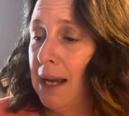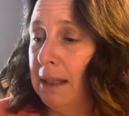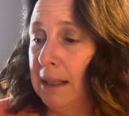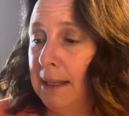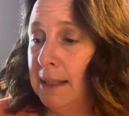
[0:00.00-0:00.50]

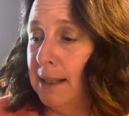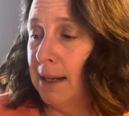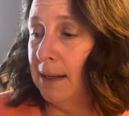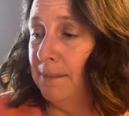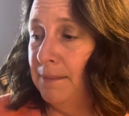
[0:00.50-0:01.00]
and
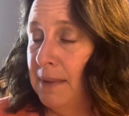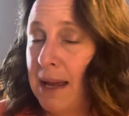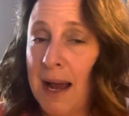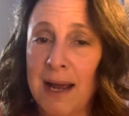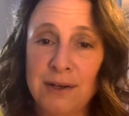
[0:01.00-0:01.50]
um,
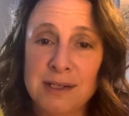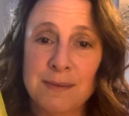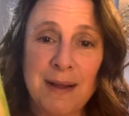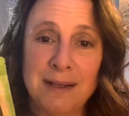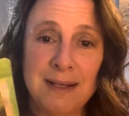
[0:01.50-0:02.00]
I could
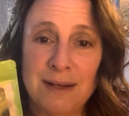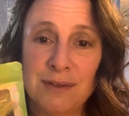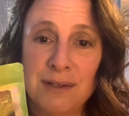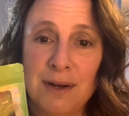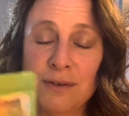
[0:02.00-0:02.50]
smell it
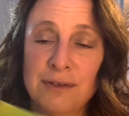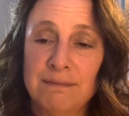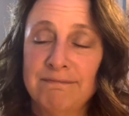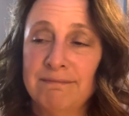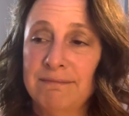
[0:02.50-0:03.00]
downstairs.
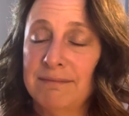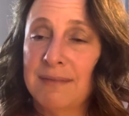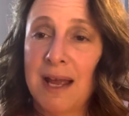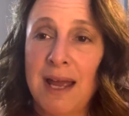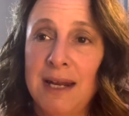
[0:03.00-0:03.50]

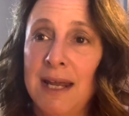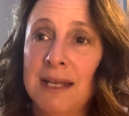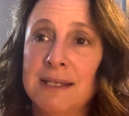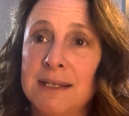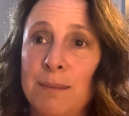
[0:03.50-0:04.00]
And
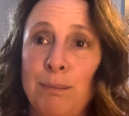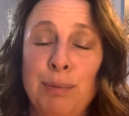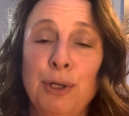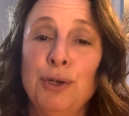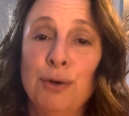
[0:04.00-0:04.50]
it's
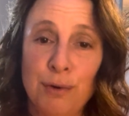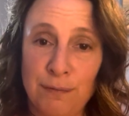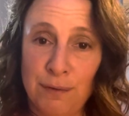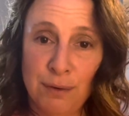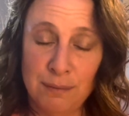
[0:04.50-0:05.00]

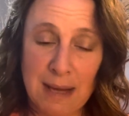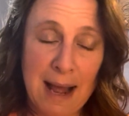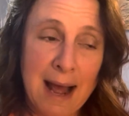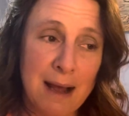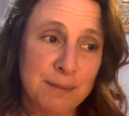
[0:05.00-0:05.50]
beautiful,
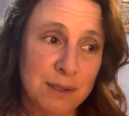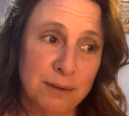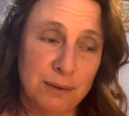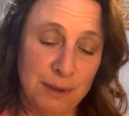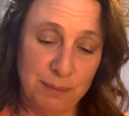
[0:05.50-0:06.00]

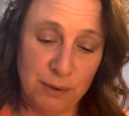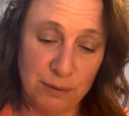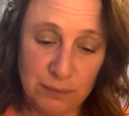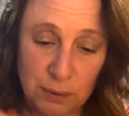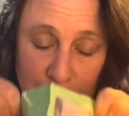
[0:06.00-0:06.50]
absolutely
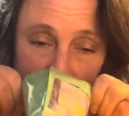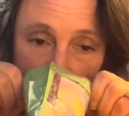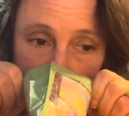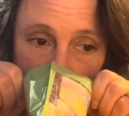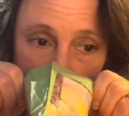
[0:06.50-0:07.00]
beautiful.
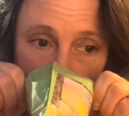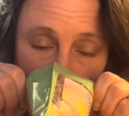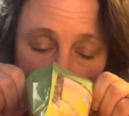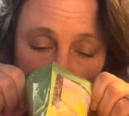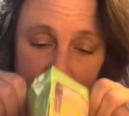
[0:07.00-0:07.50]

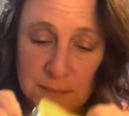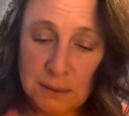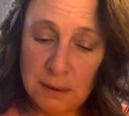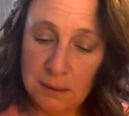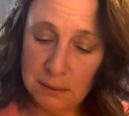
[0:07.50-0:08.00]

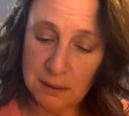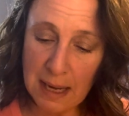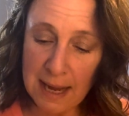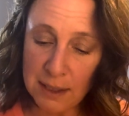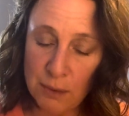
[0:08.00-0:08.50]
Oh,
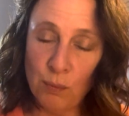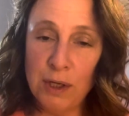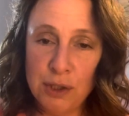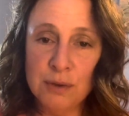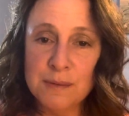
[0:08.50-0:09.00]
and
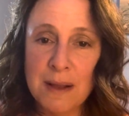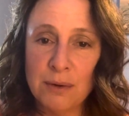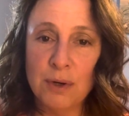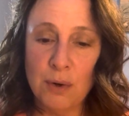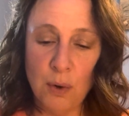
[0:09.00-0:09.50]
when you smell it
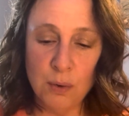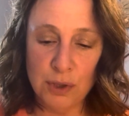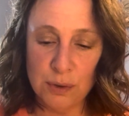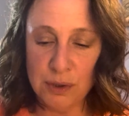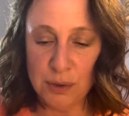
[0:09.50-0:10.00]
on cold,
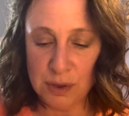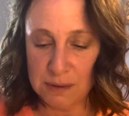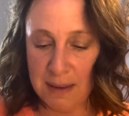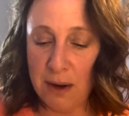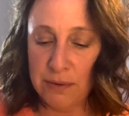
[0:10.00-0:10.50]
you do
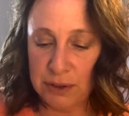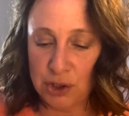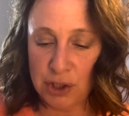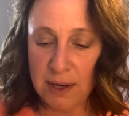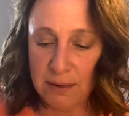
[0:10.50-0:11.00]
smell the
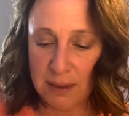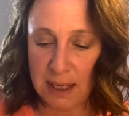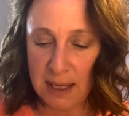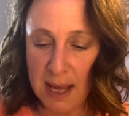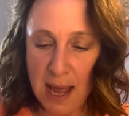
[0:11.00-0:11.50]

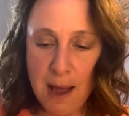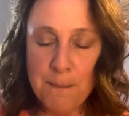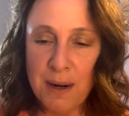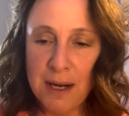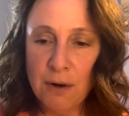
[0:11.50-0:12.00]
cherry,
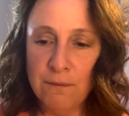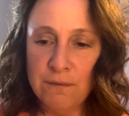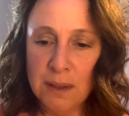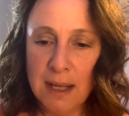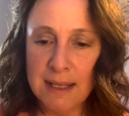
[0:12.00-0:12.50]
but I don't
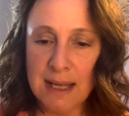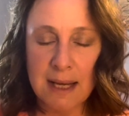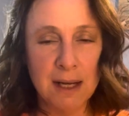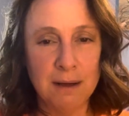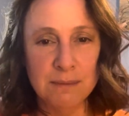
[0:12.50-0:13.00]
feel like
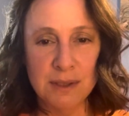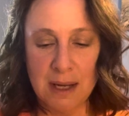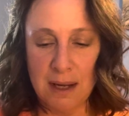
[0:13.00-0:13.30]
that comes